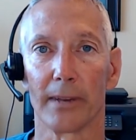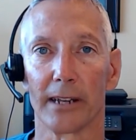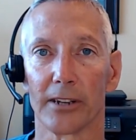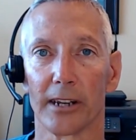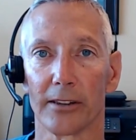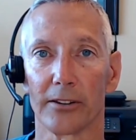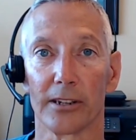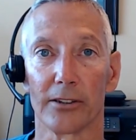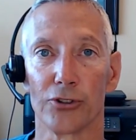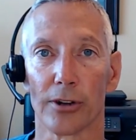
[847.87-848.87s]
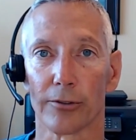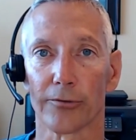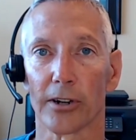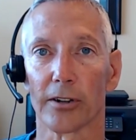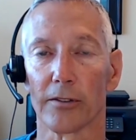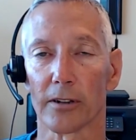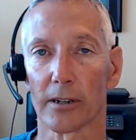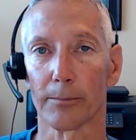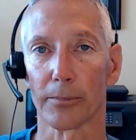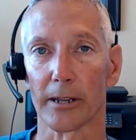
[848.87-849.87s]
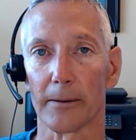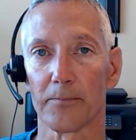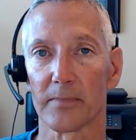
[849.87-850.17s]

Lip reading: maintaining the general fund of the company.